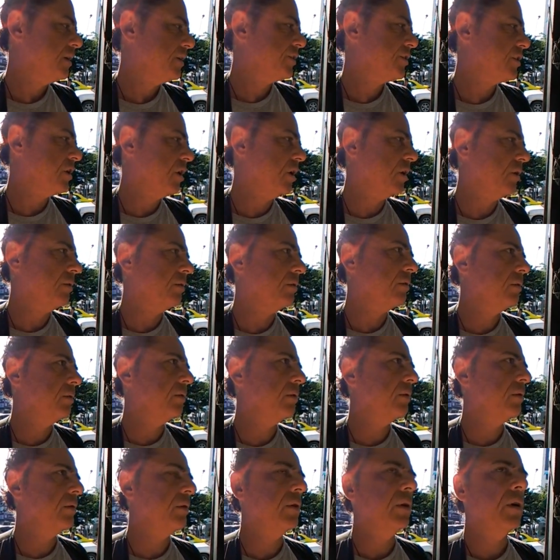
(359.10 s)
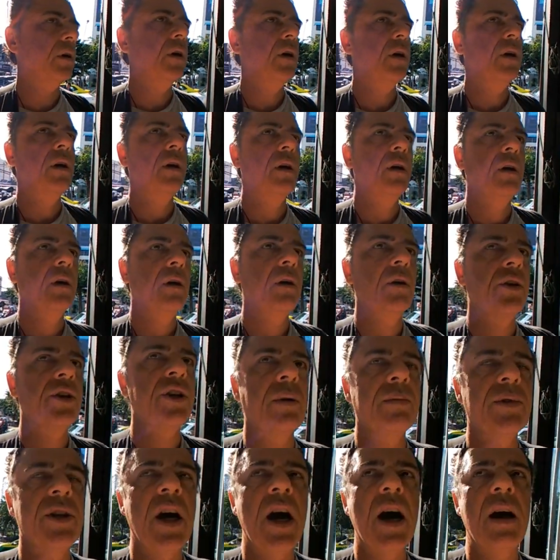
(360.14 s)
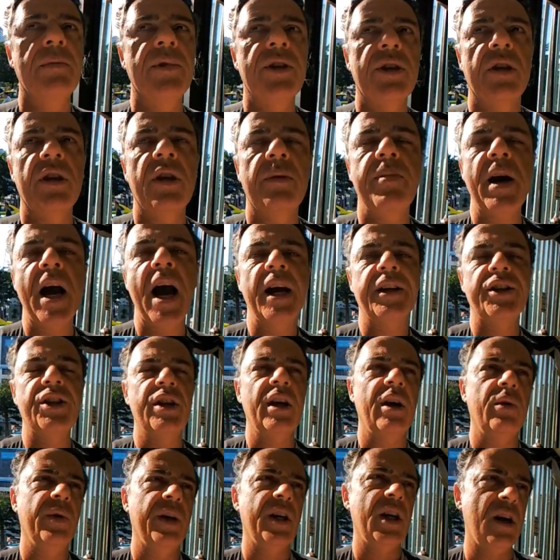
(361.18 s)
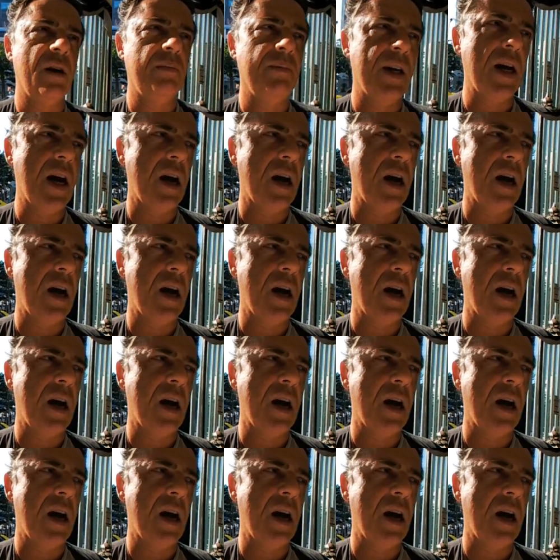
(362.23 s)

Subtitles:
So sometimes in the past I would come